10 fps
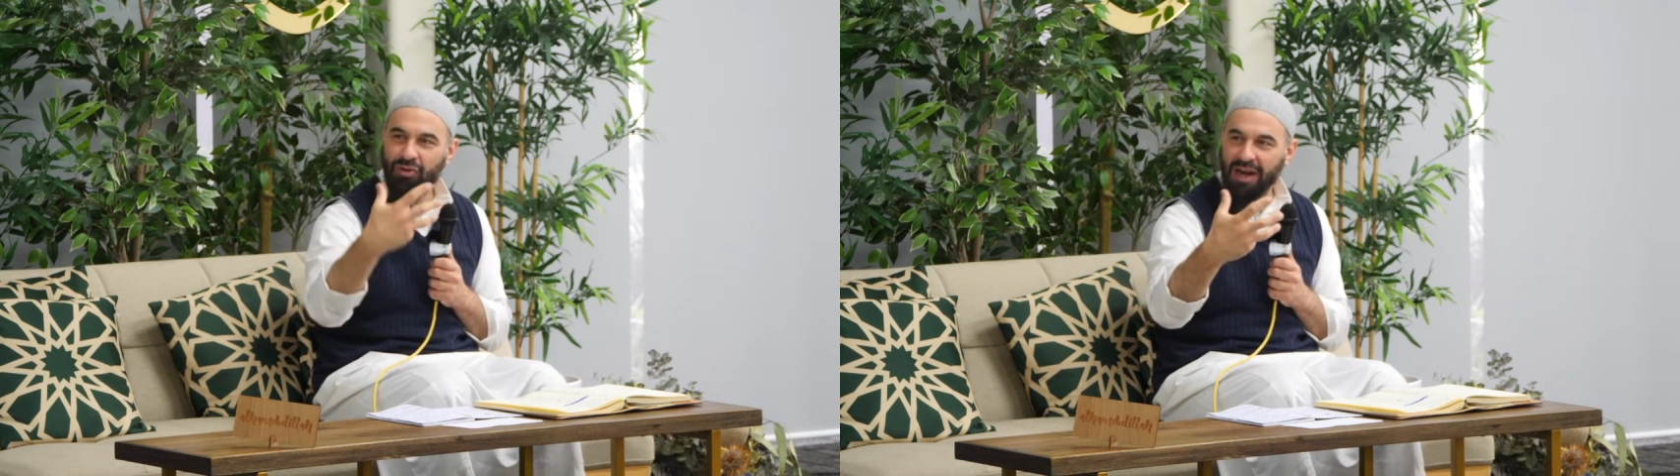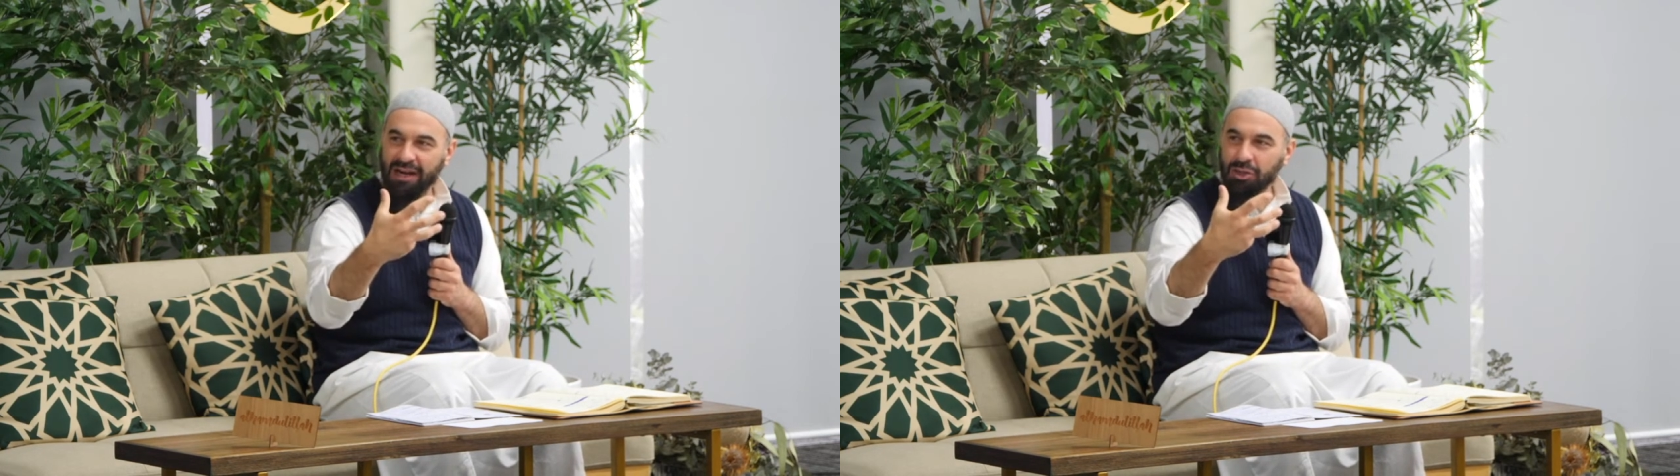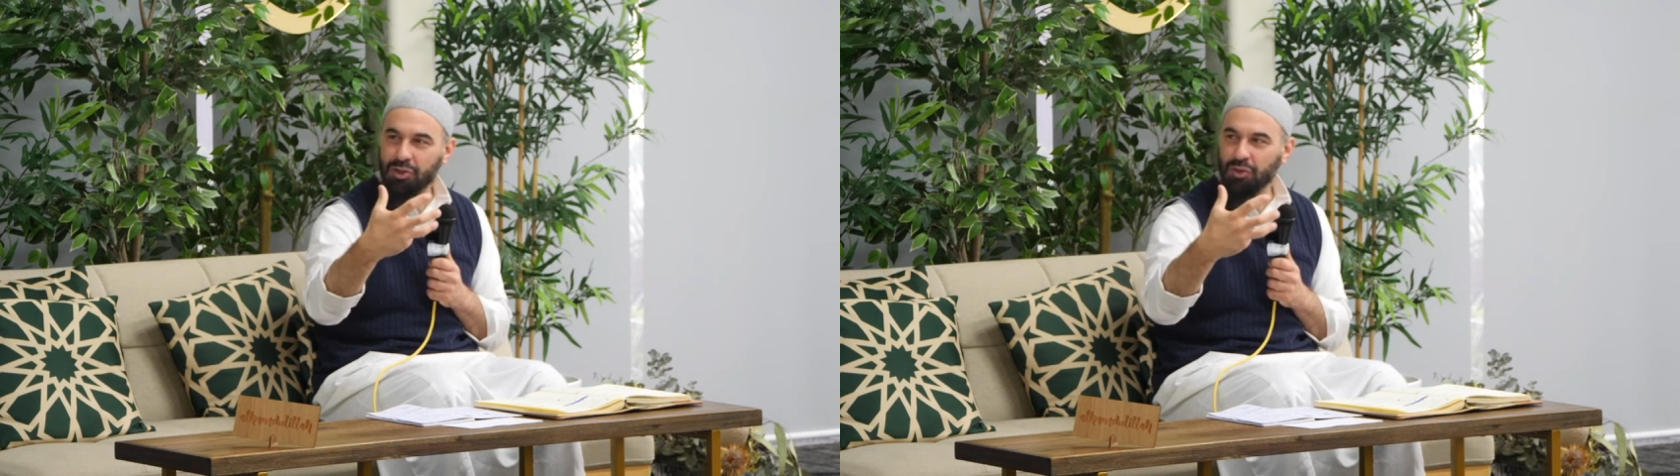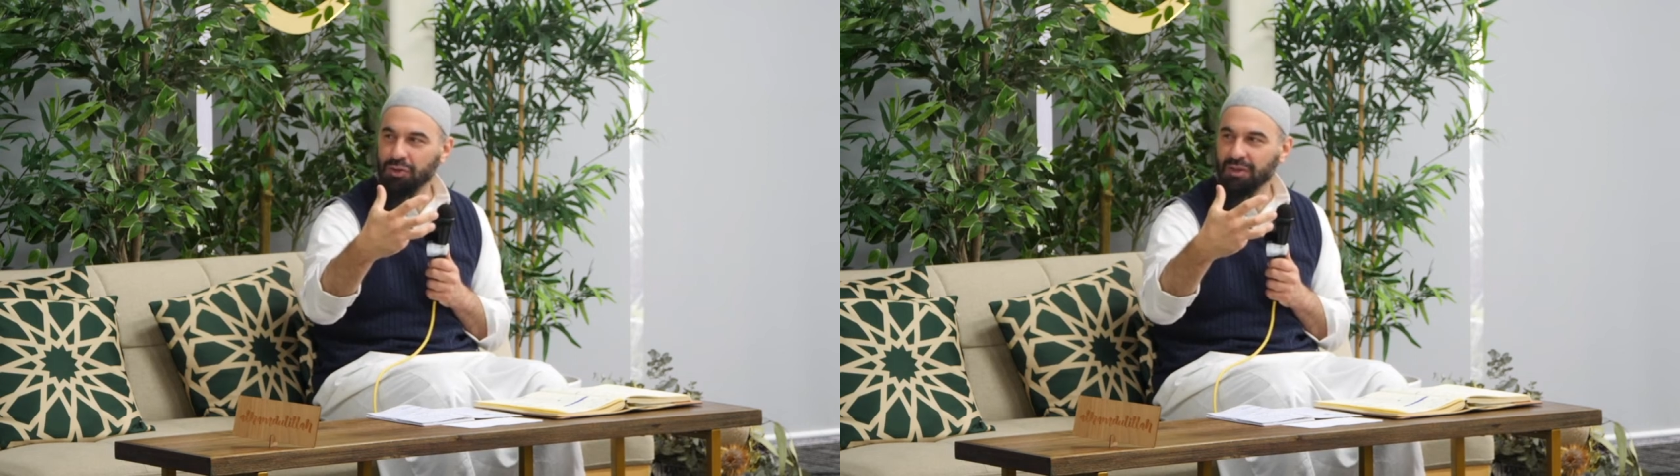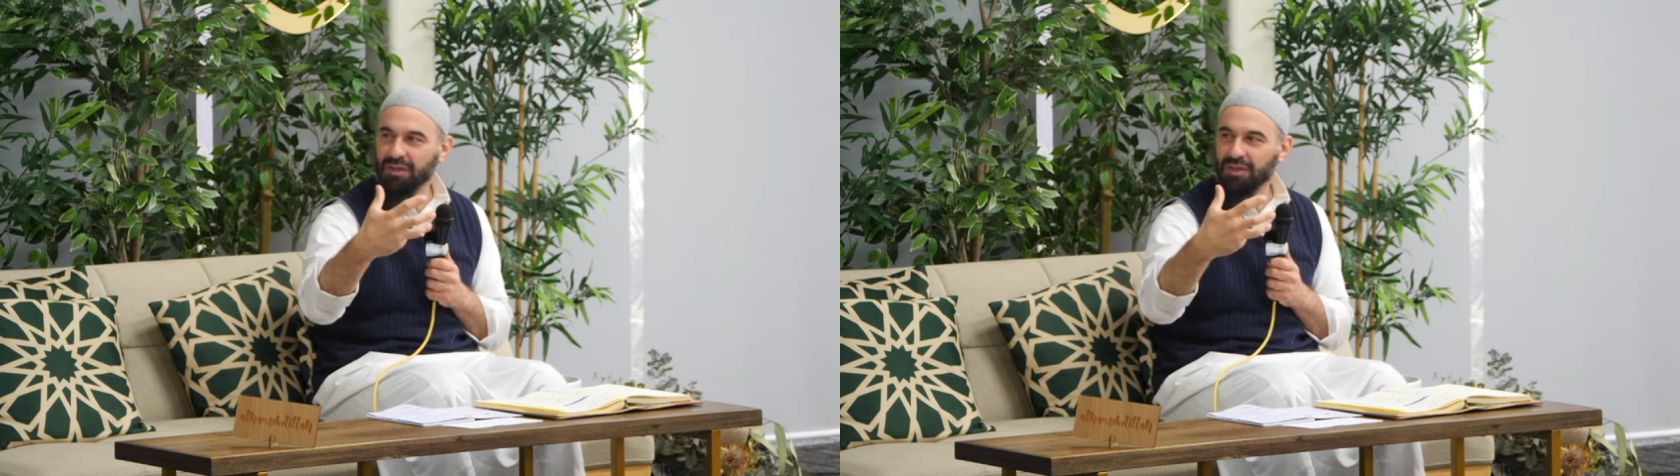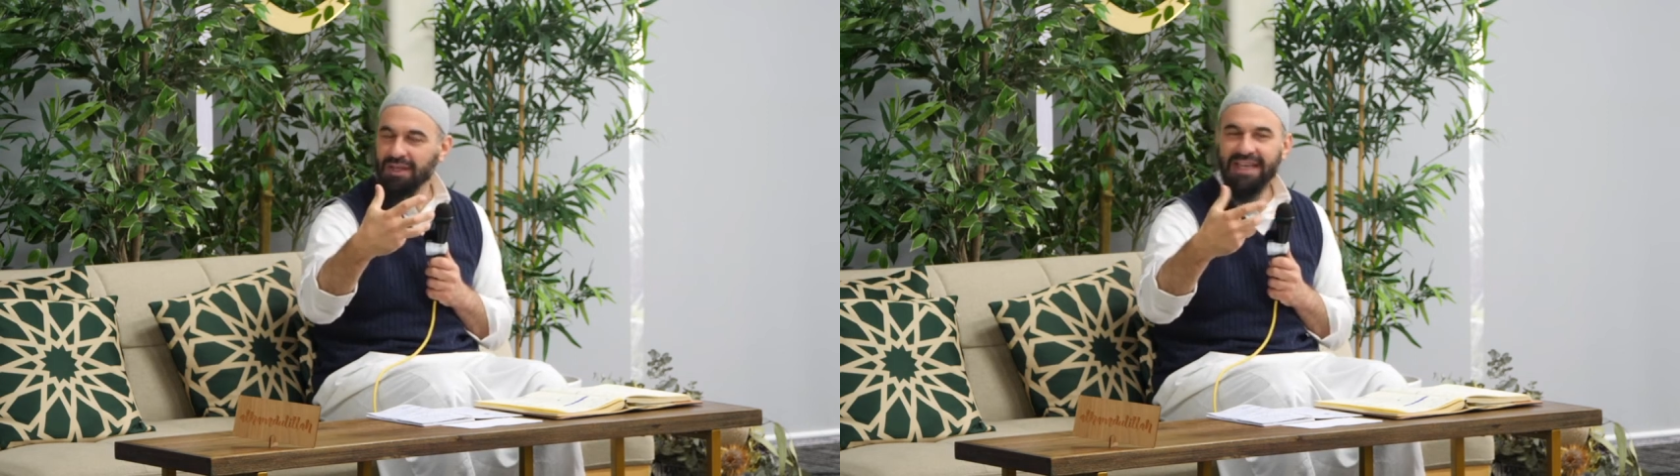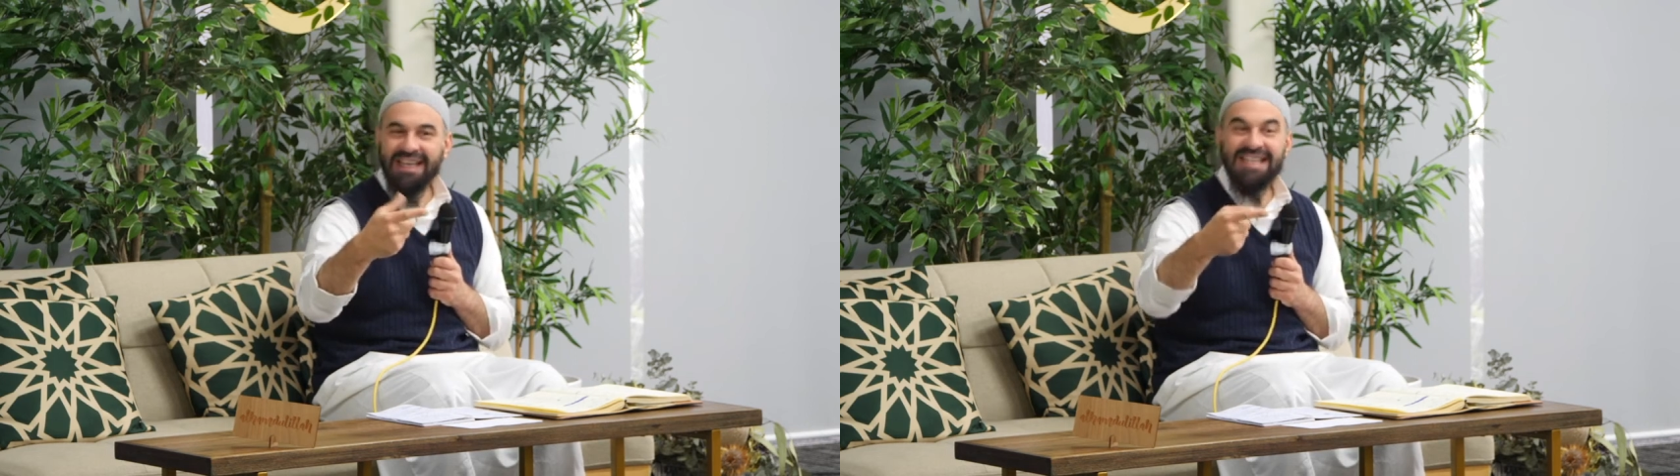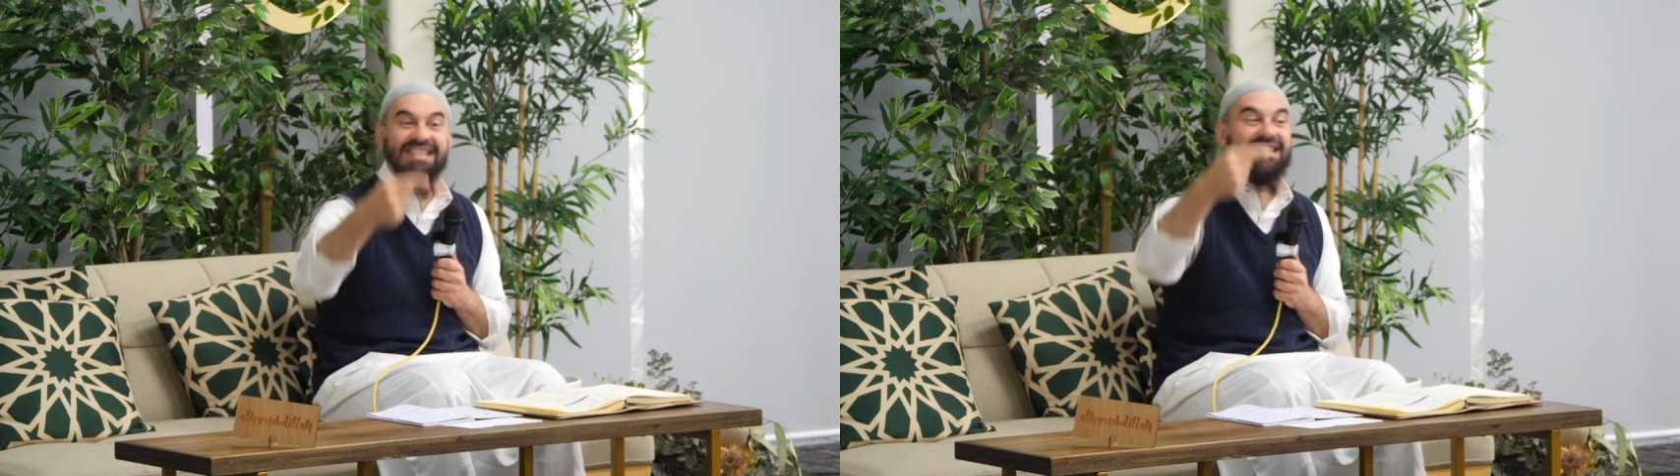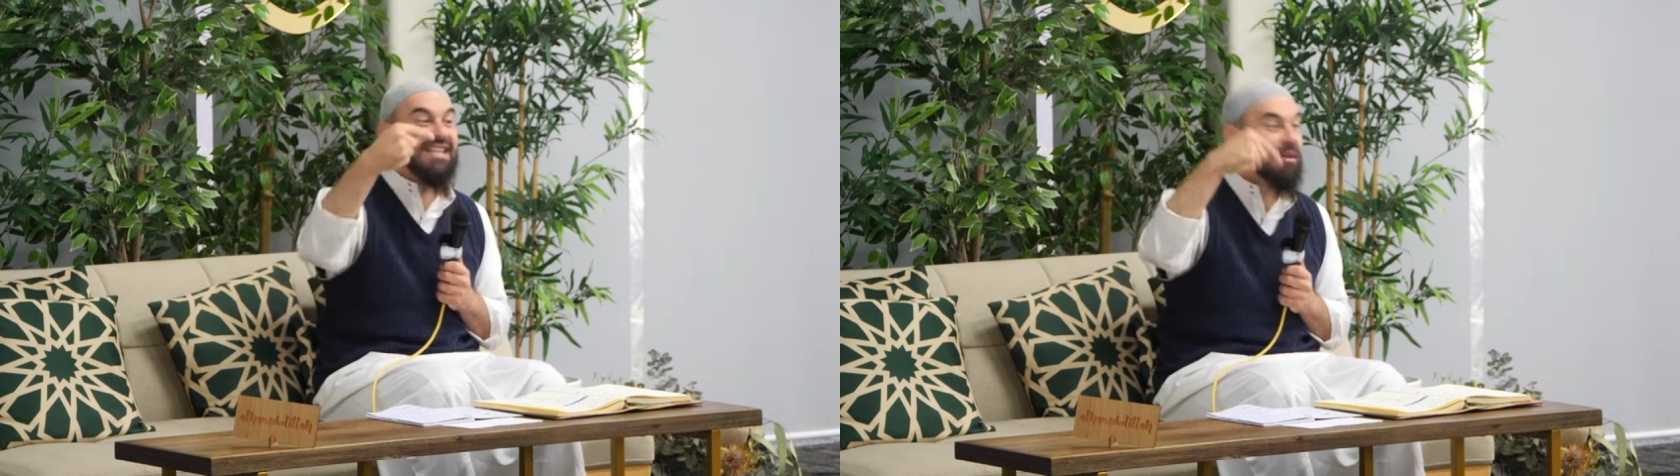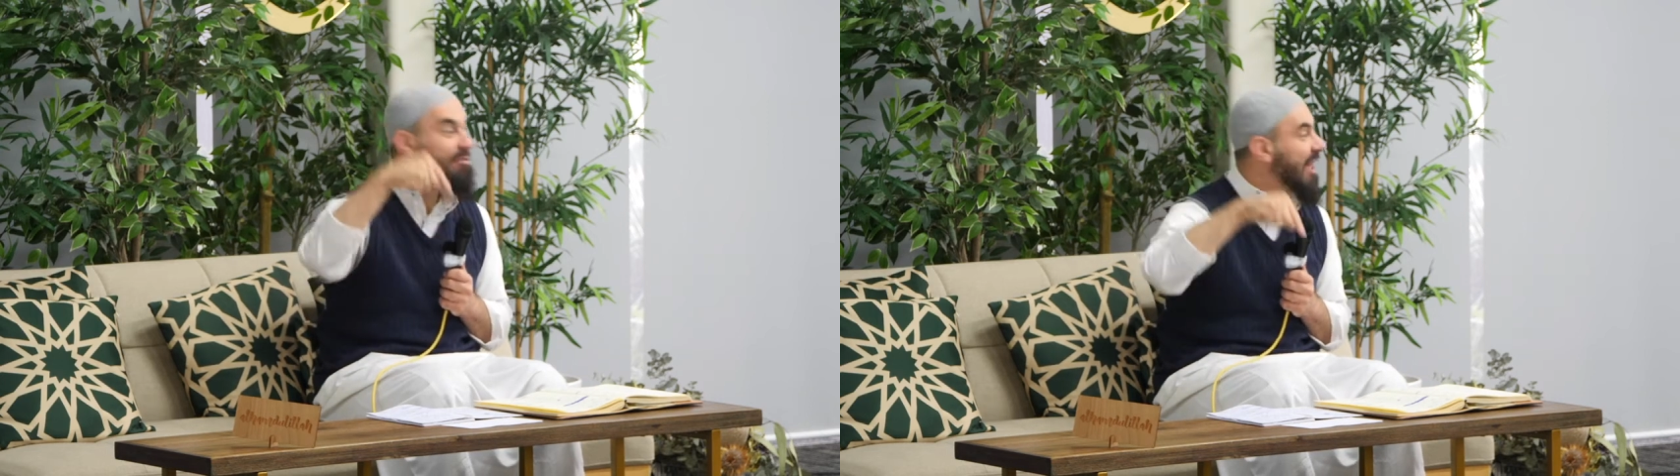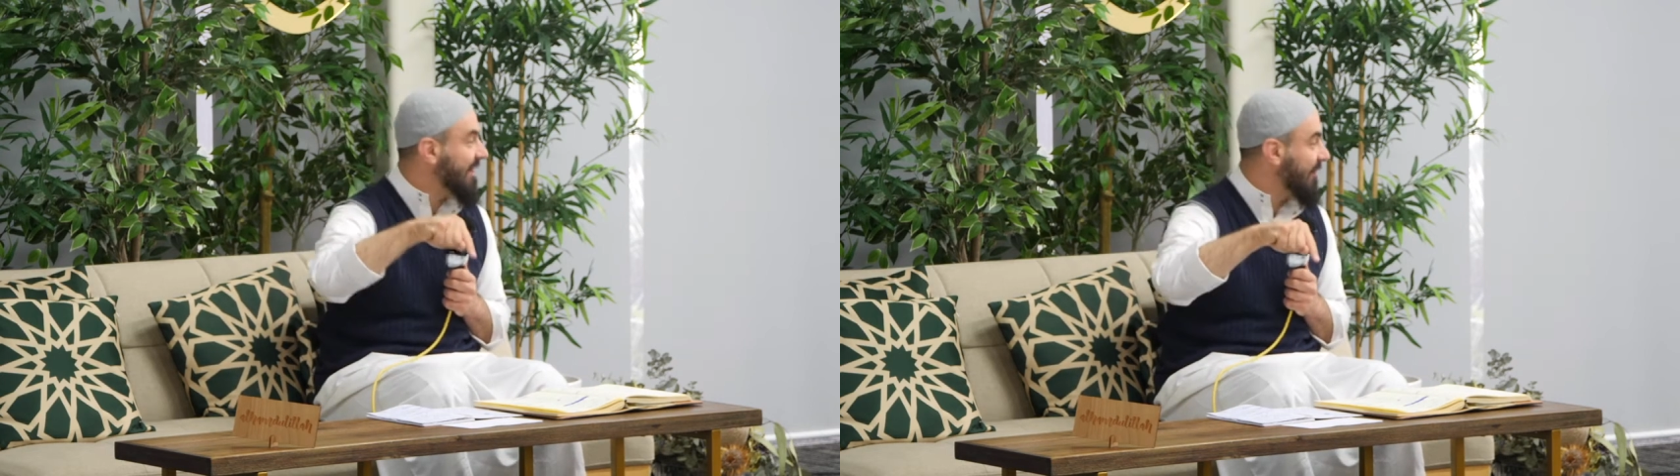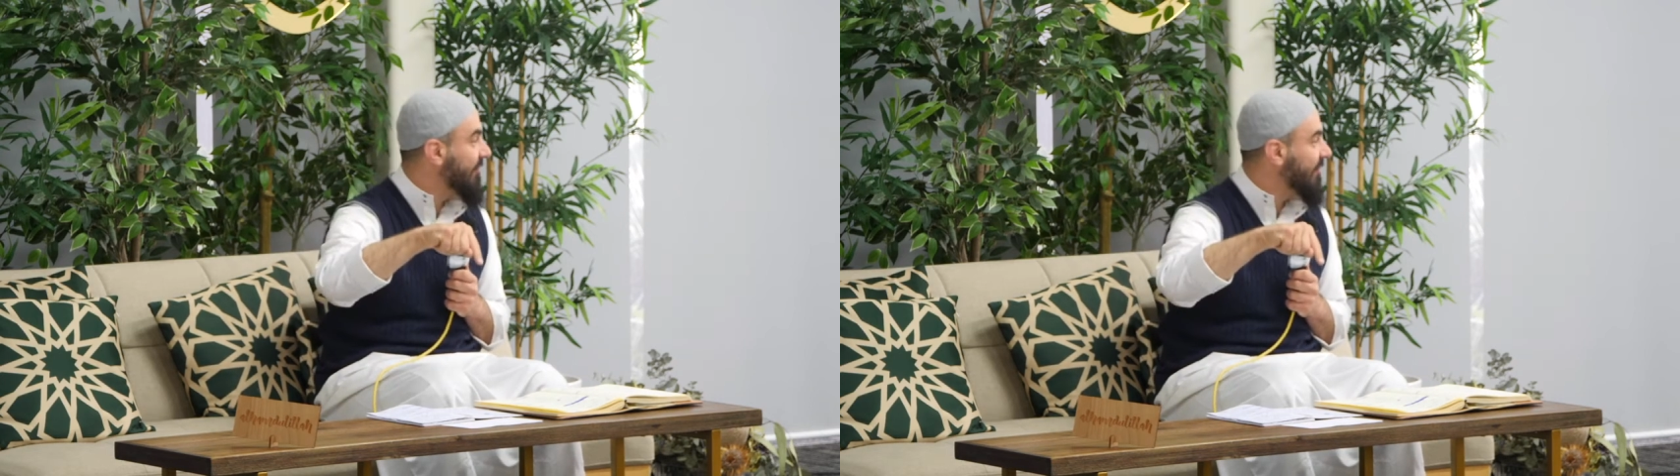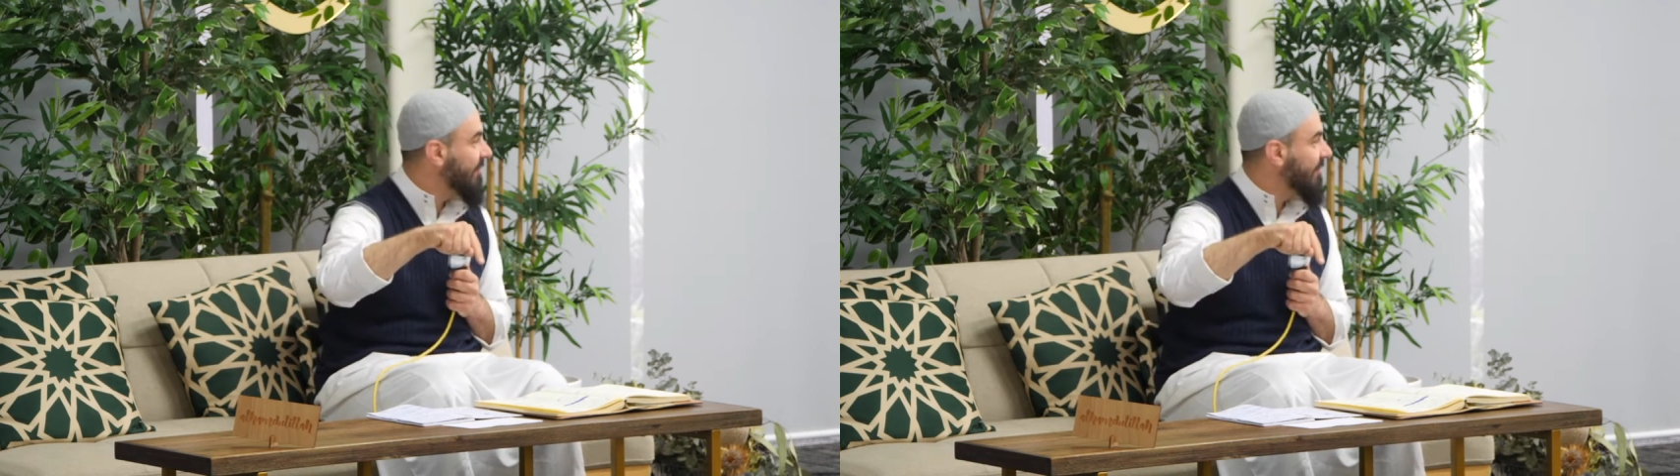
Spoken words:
gratitude is the objective.